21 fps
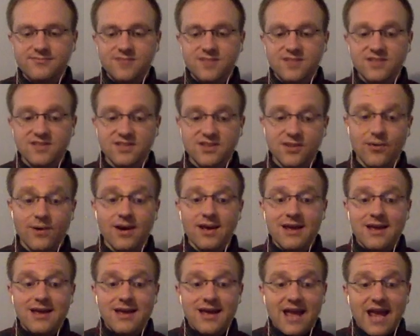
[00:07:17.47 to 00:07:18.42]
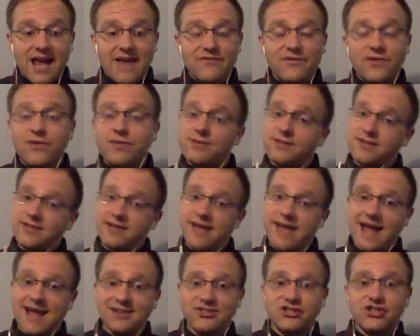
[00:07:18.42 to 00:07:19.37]
So if you
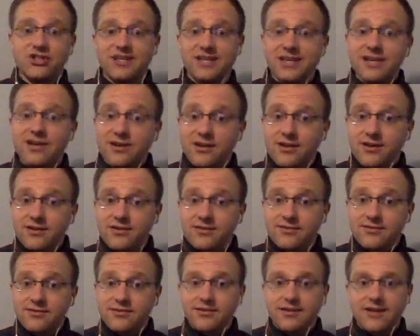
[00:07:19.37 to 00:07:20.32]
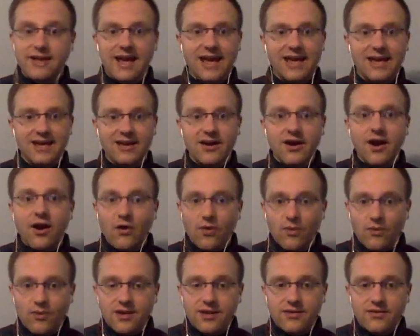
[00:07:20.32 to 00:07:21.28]
engineer a
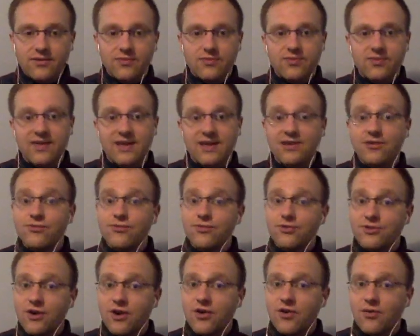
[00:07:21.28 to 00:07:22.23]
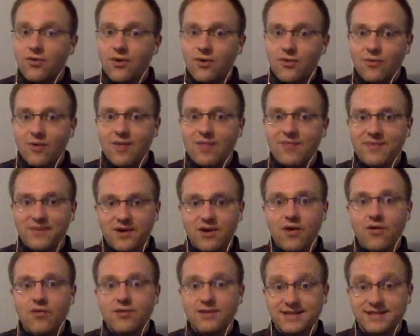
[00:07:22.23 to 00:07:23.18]
code that you know what the
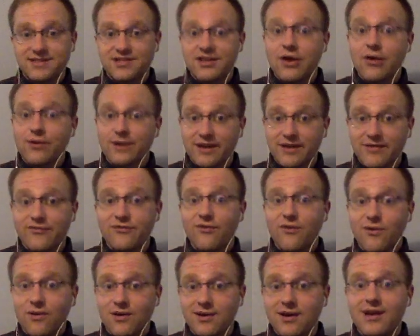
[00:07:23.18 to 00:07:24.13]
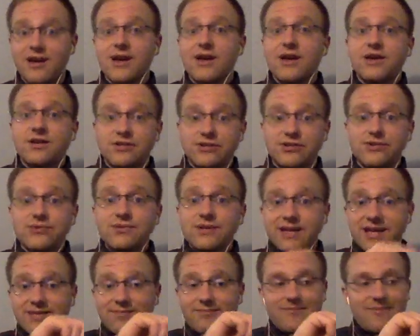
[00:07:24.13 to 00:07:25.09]
code is coding for, you
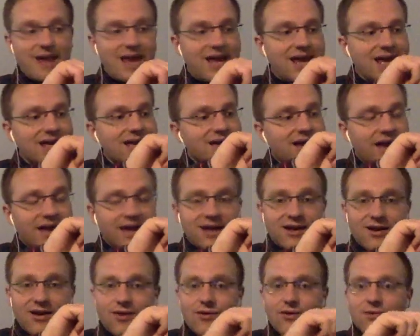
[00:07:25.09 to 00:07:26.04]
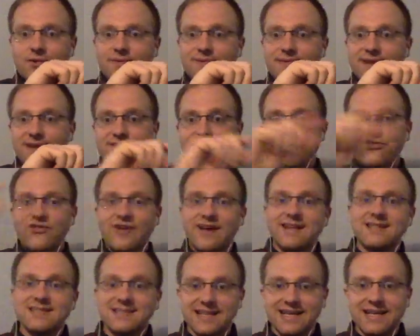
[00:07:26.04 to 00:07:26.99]
can make a code that
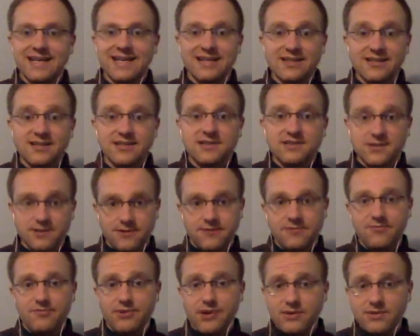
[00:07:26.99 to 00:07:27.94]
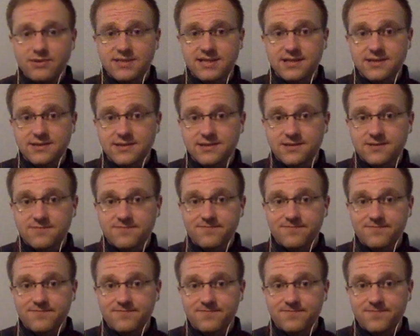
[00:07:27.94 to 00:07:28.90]
translates into certain proteins.
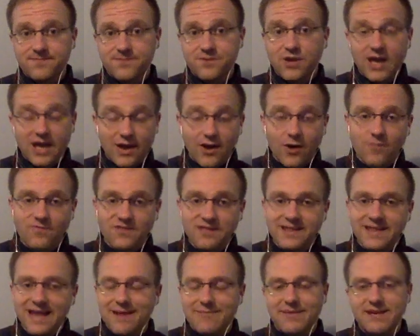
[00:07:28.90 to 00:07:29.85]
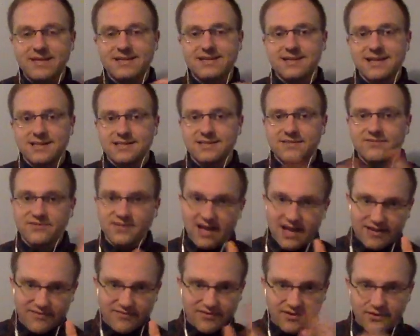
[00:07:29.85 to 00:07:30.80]
Okay, hopefully that makes sense. If
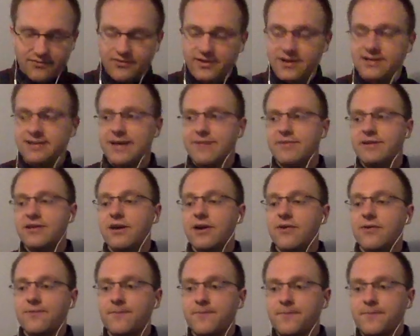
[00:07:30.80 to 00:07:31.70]
not, feel free to let me know.